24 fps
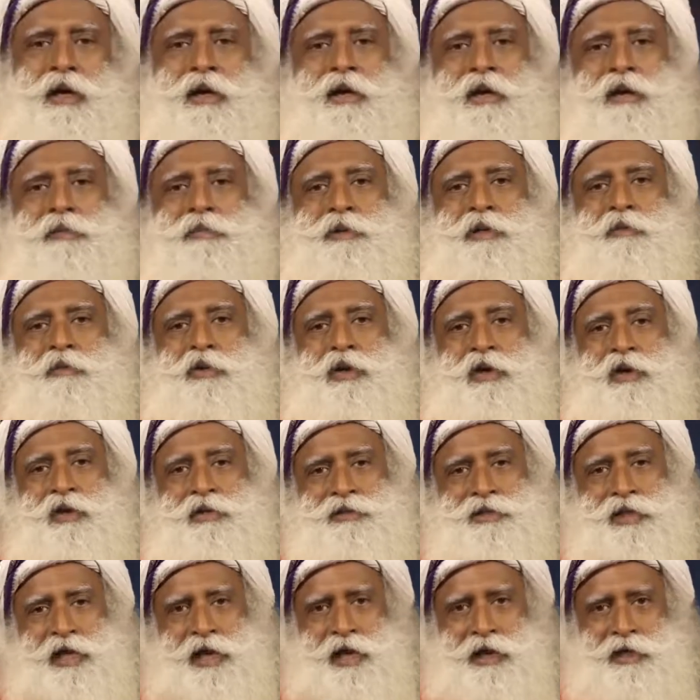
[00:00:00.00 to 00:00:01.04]
carbon
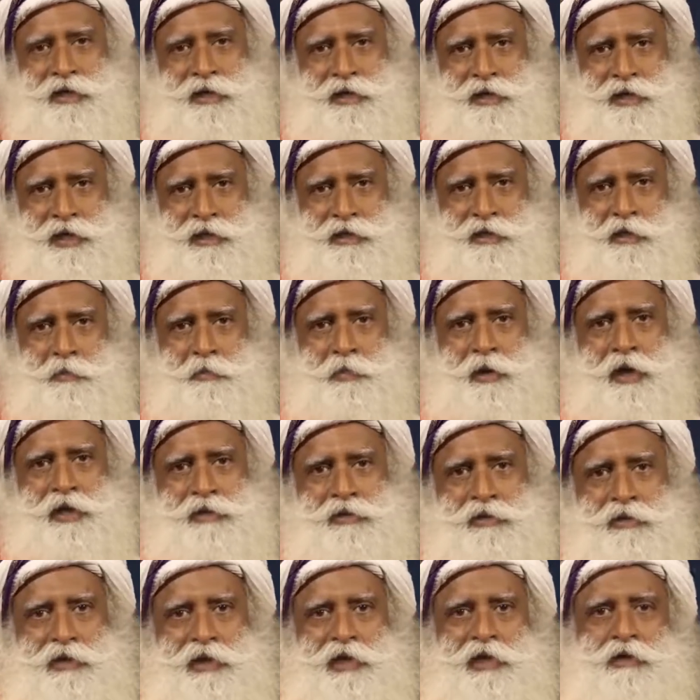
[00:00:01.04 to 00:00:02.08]
monoxide and other
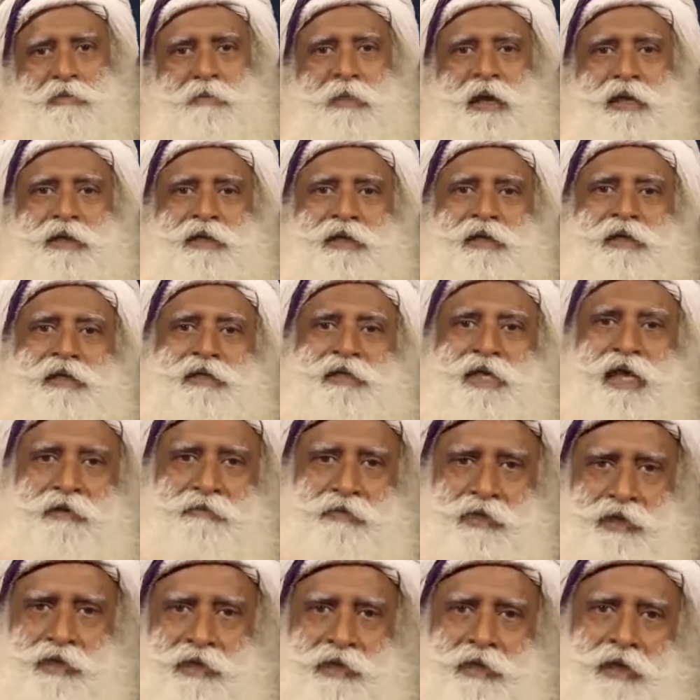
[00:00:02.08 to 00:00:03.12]
particulate matter is
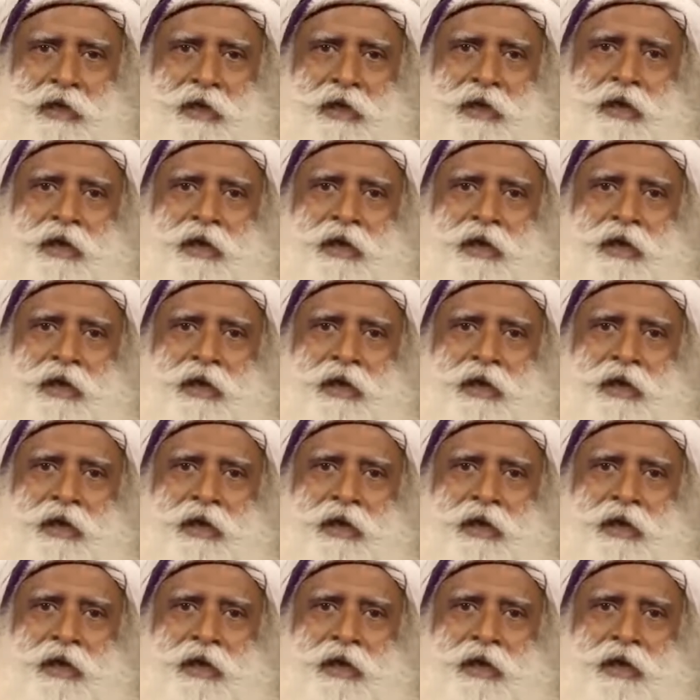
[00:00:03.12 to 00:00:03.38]
heavy,